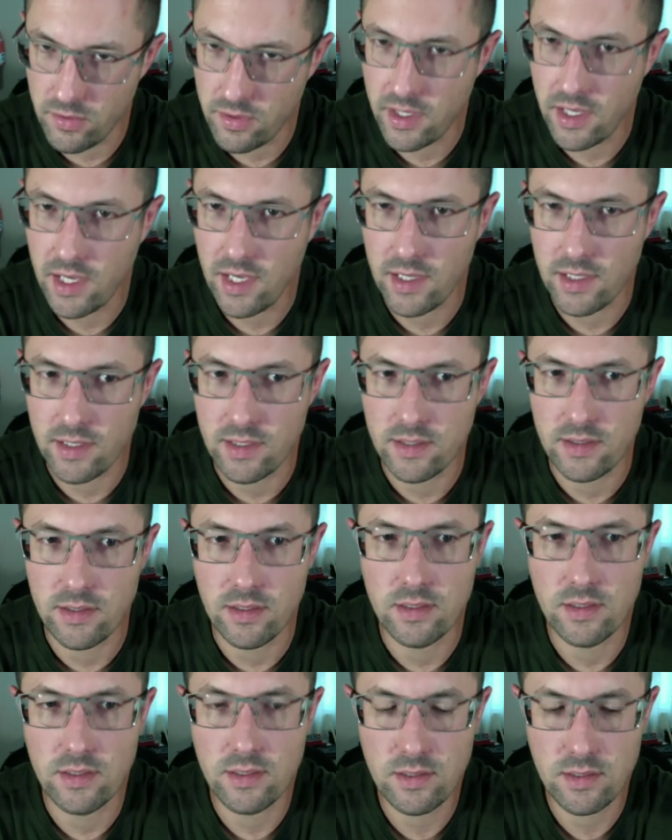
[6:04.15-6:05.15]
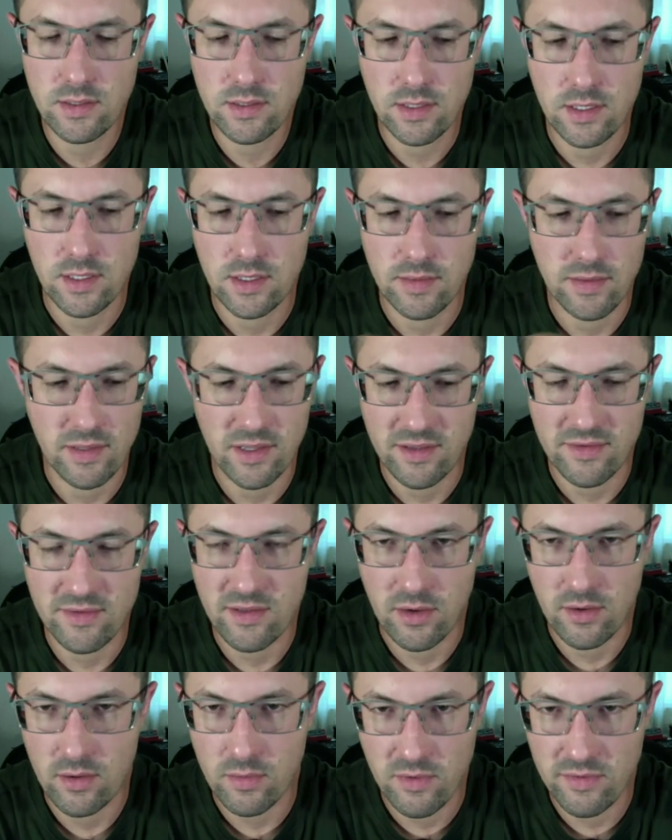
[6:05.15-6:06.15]
can, it's
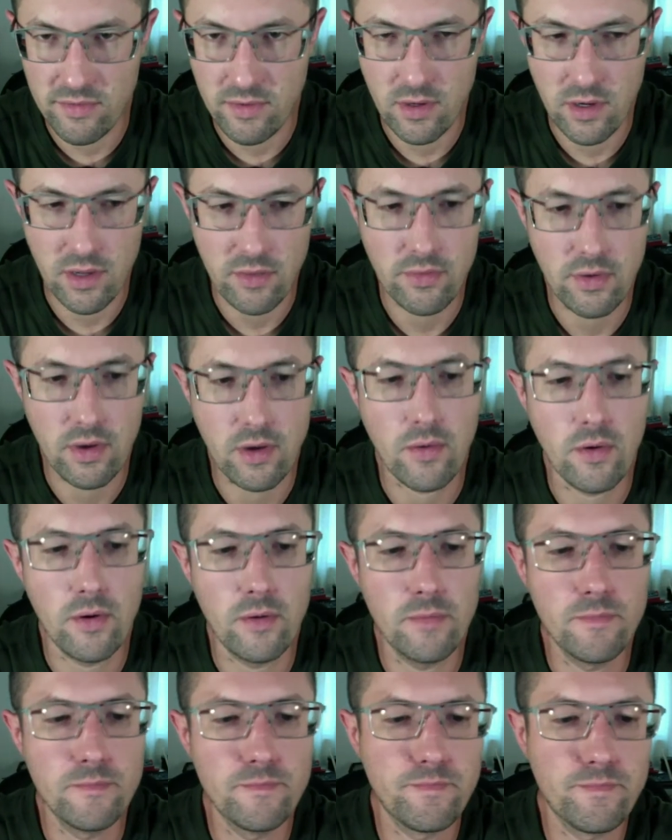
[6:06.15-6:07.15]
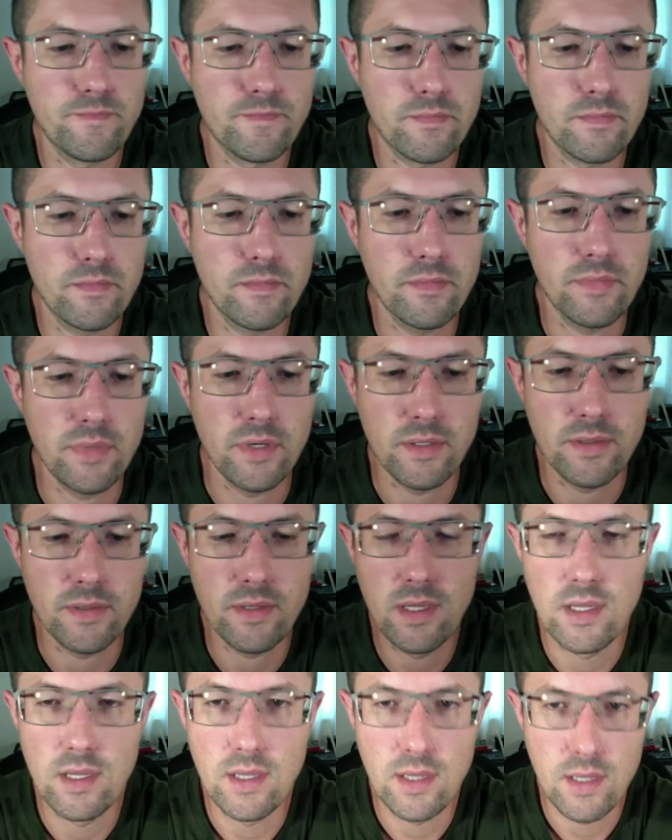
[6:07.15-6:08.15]
not going to move underneath recoil, but
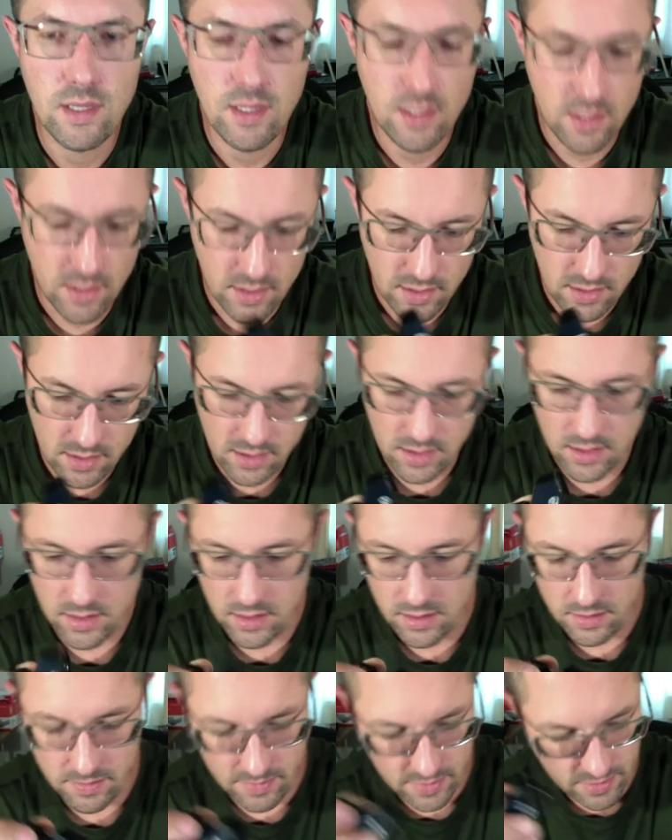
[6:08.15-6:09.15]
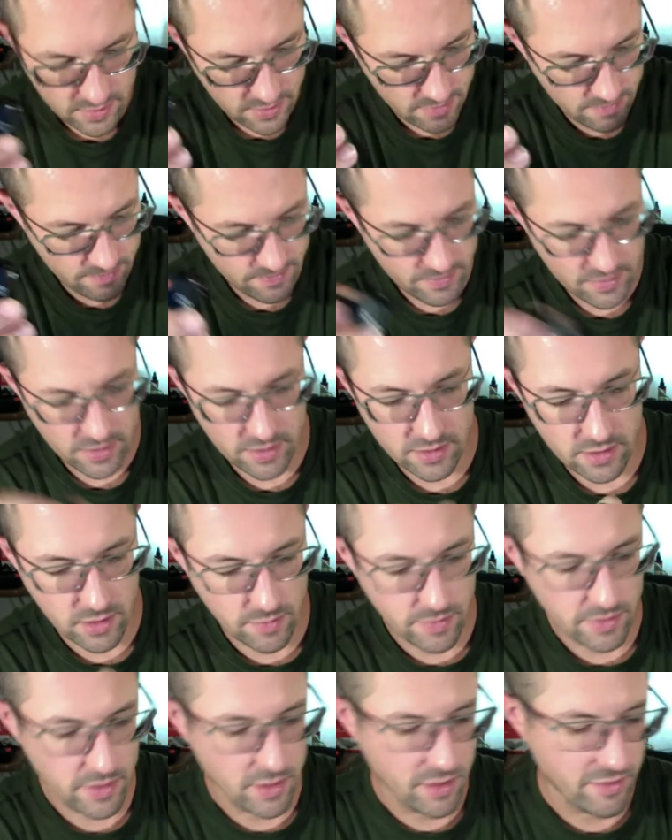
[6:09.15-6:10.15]
it does
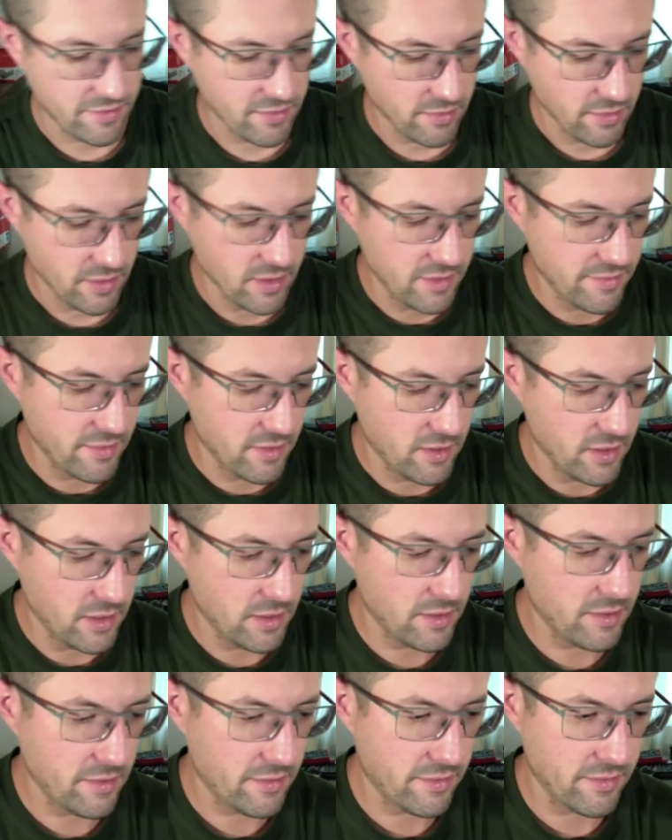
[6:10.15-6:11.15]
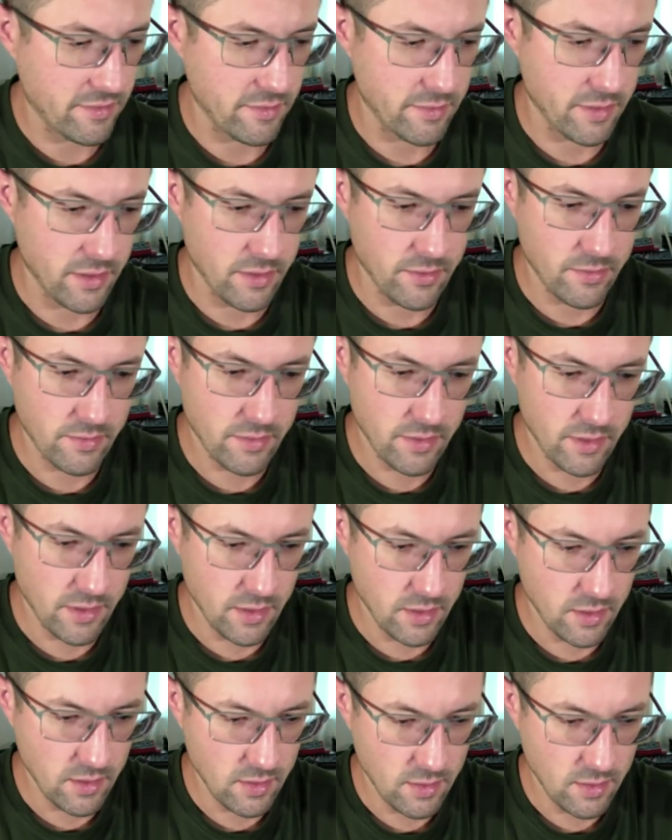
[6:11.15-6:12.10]
come with a nice little cover. So the only